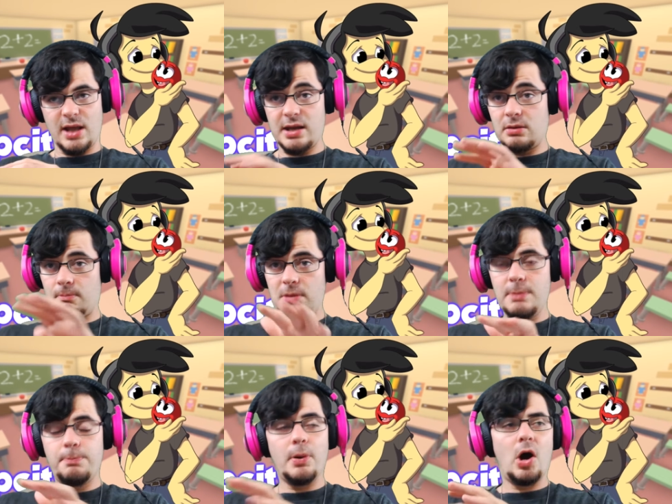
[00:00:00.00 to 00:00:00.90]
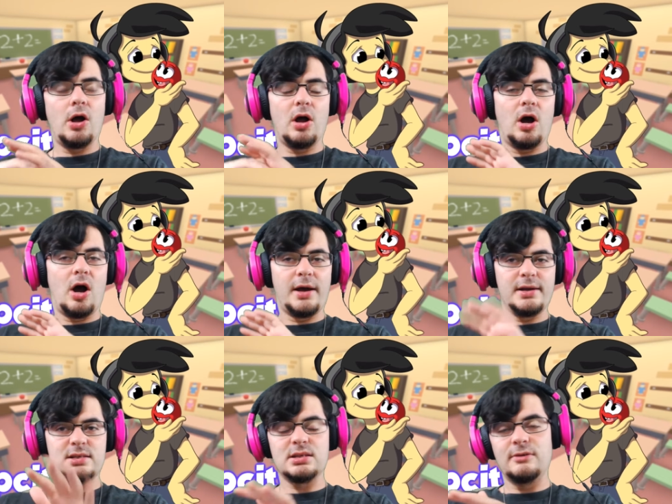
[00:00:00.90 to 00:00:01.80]
like Meepball,
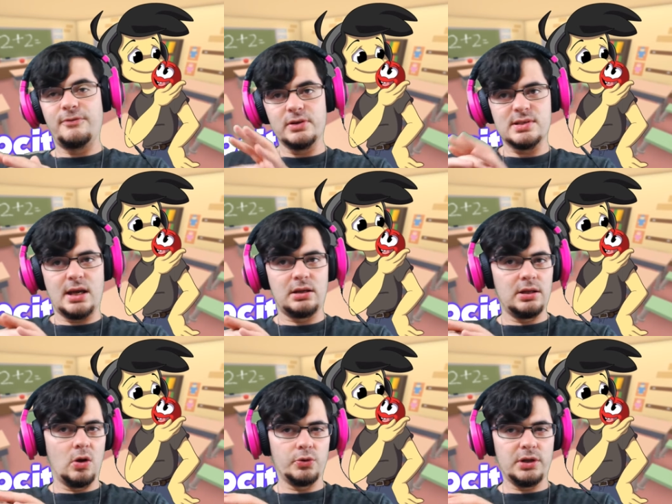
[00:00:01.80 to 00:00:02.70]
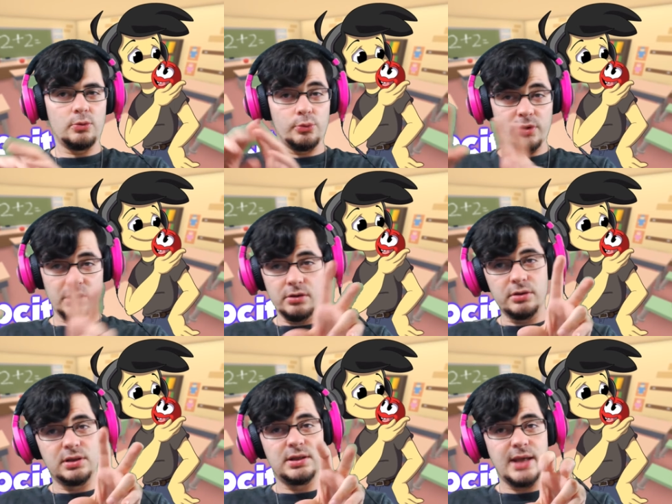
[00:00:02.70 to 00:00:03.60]
honestly feels like the only real
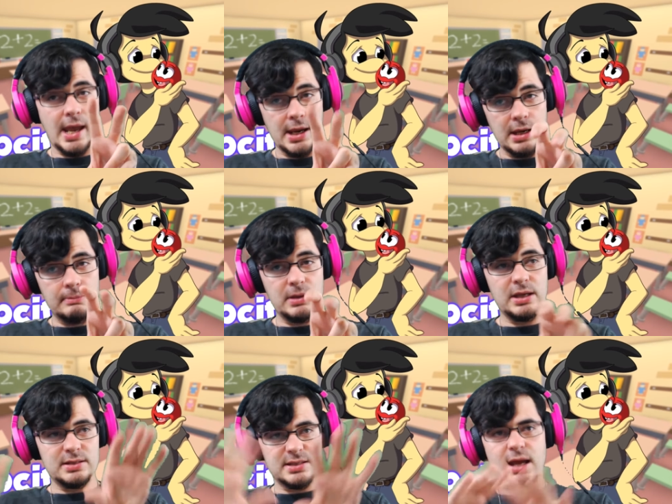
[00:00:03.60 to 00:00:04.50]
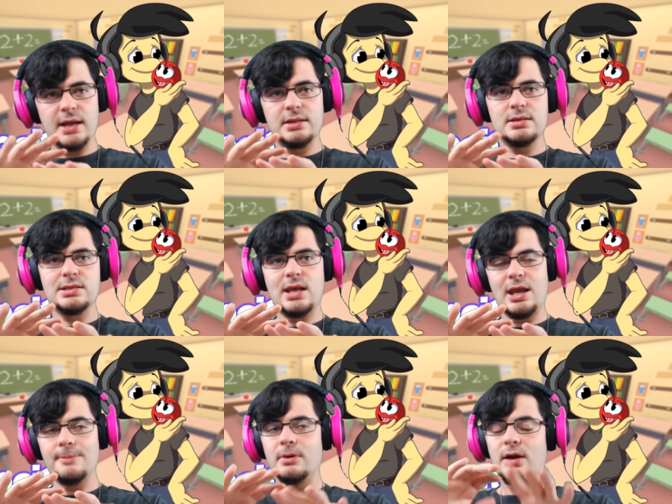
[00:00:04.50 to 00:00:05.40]
game inside this
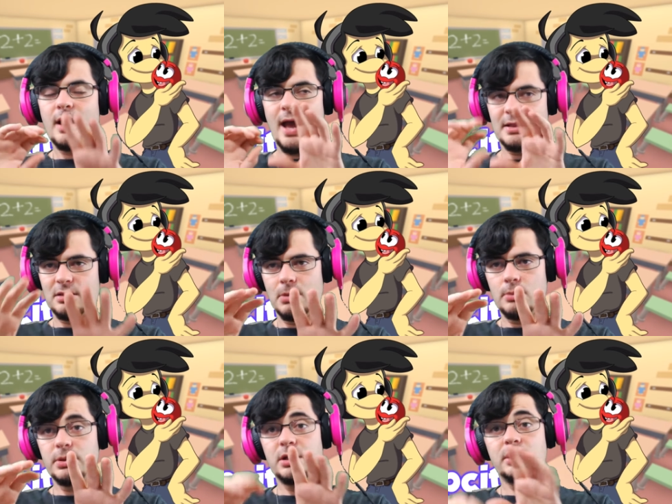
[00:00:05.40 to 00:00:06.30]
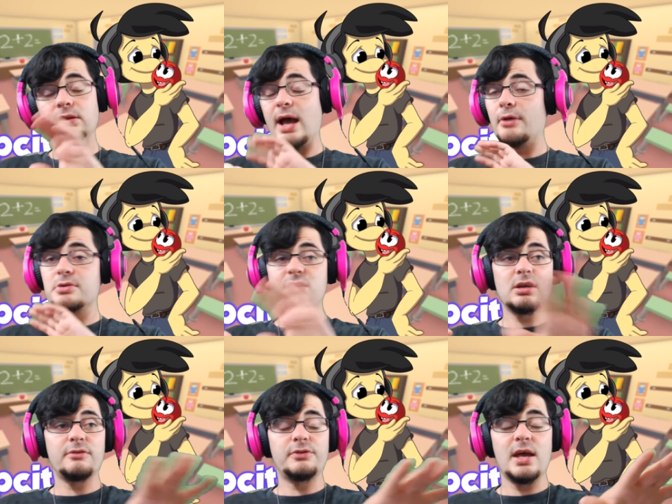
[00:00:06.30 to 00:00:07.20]
game at the moment. Now there's
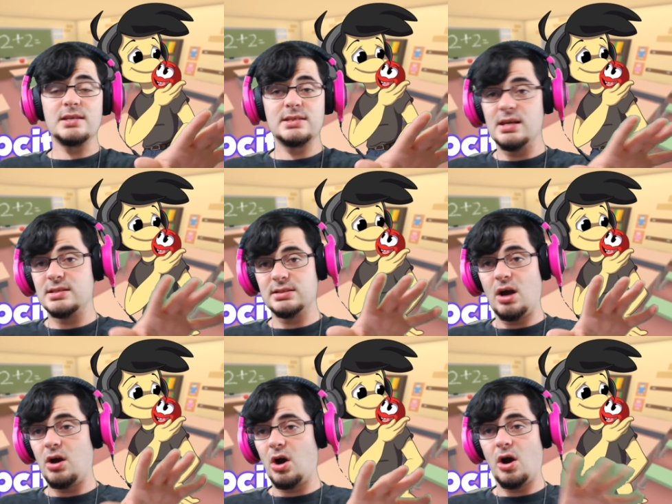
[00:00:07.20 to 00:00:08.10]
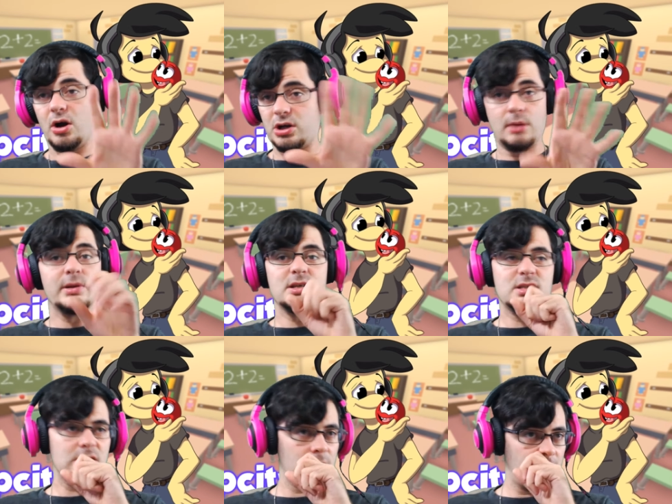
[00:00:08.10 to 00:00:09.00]
stuff that says are coming
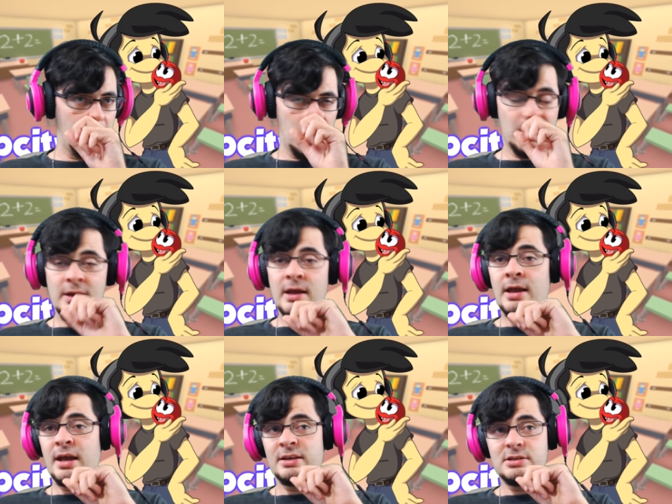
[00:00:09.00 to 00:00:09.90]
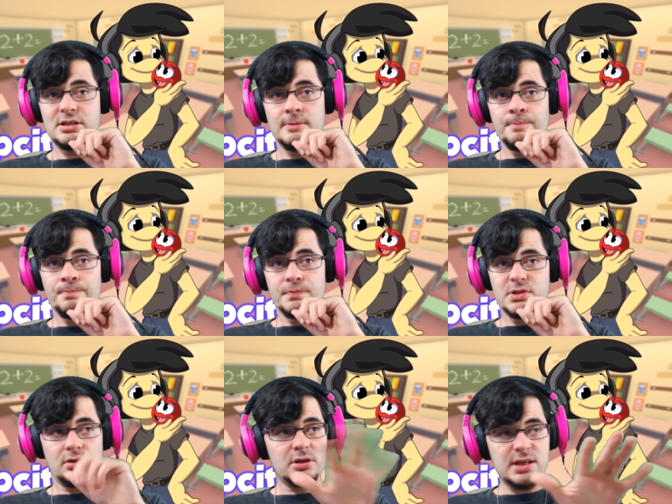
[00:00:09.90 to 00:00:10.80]
soon, and
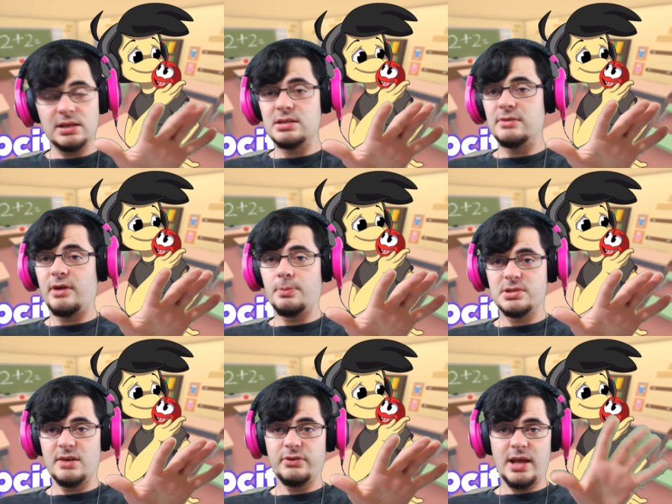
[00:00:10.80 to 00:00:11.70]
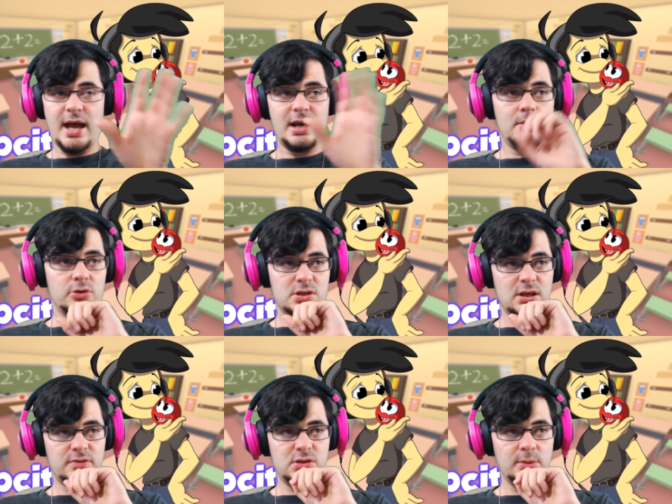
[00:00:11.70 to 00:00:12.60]
so it looks like the developers definitely adding more
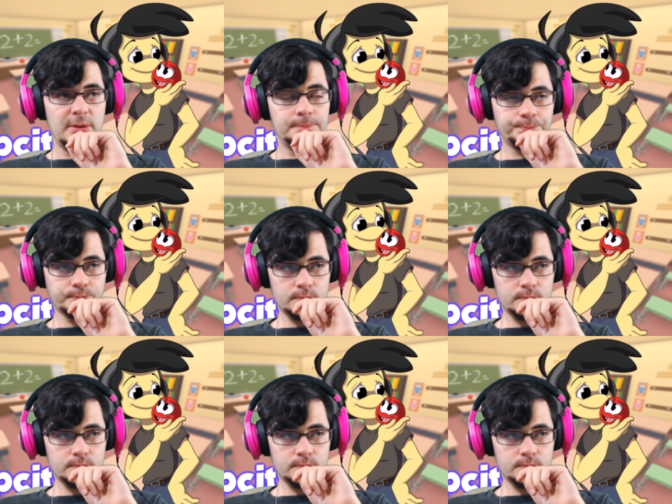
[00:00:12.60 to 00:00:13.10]
stuff to it